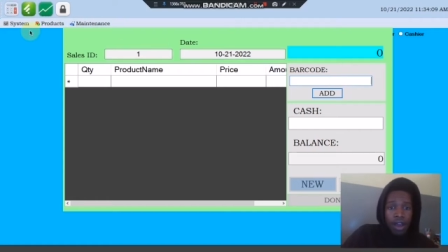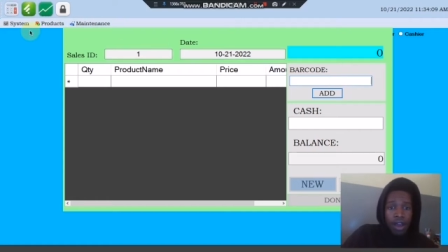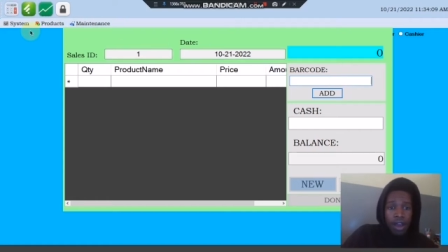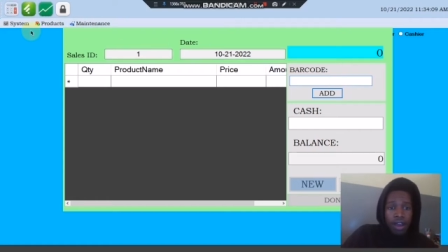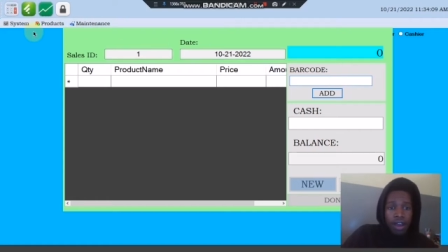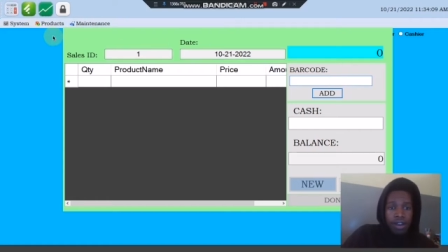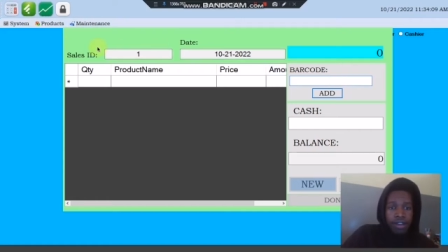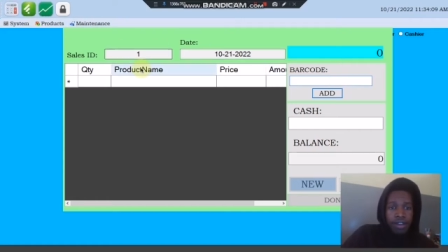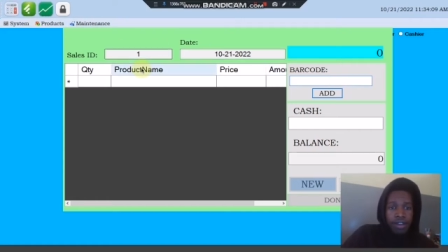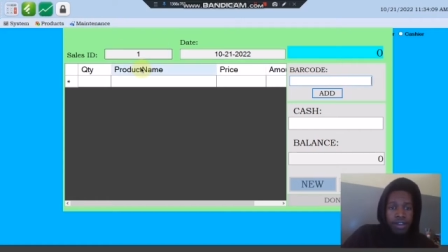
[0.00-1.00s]
add
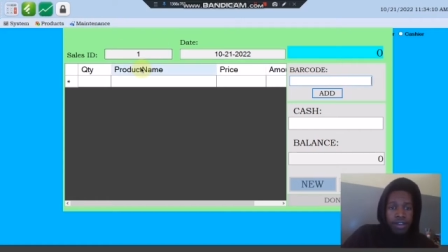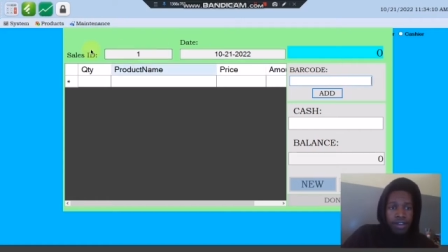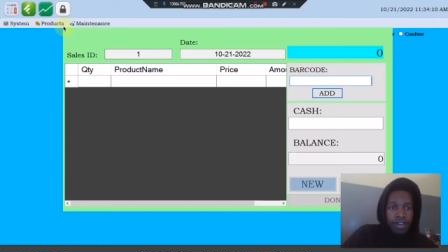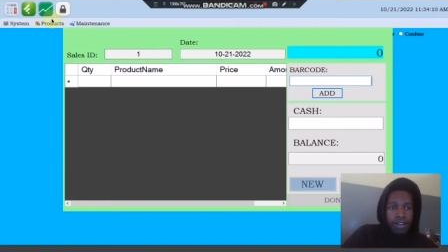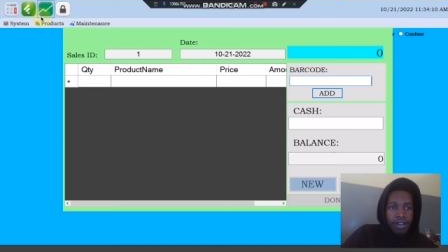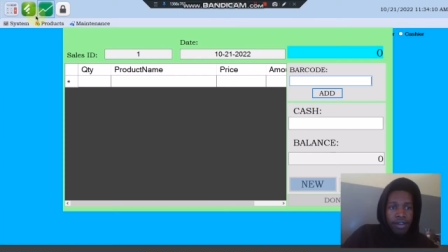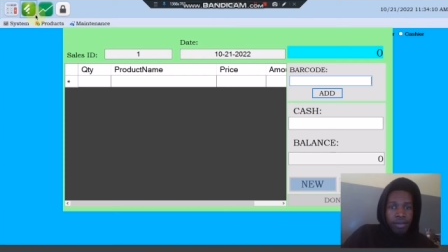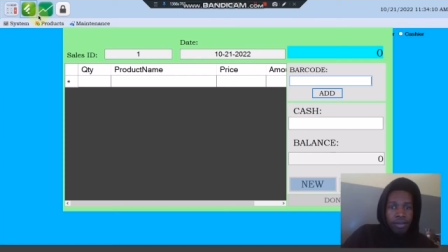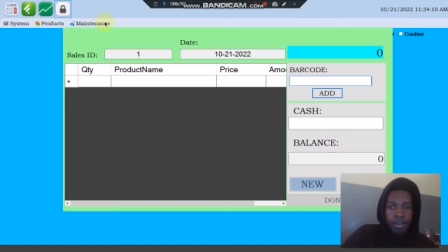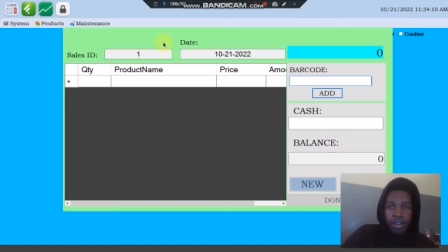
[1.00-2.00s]
a
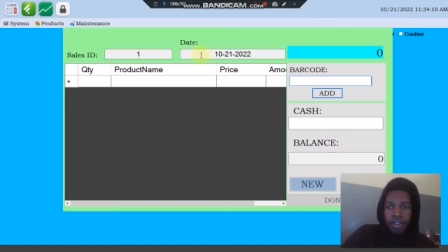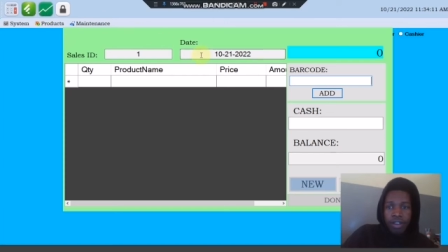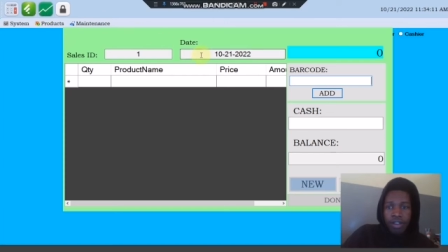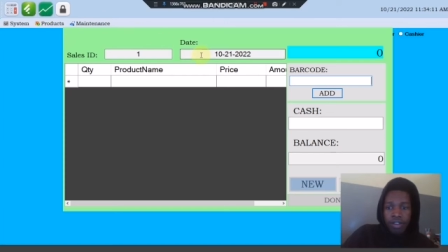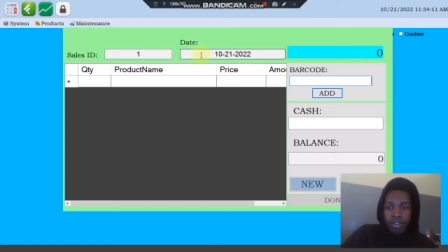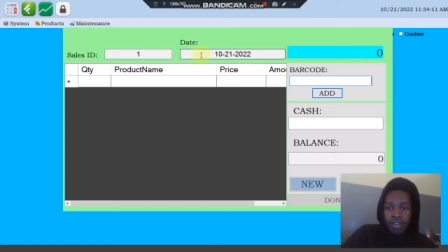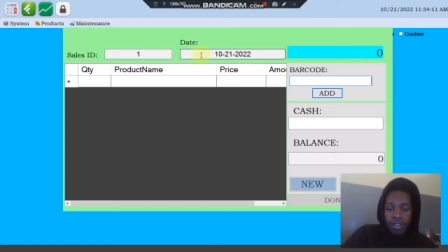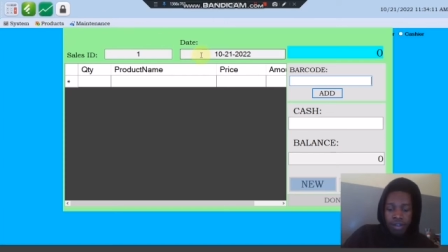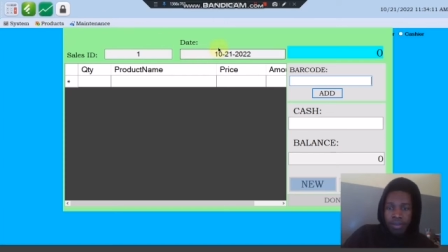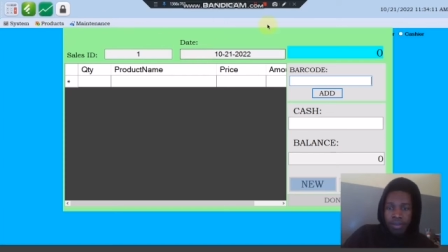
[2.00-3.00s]
product in the
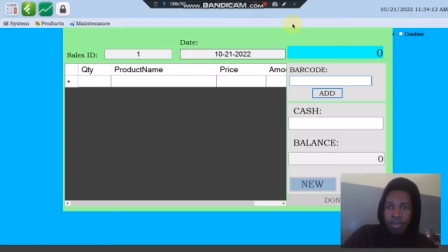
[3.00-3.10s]
system.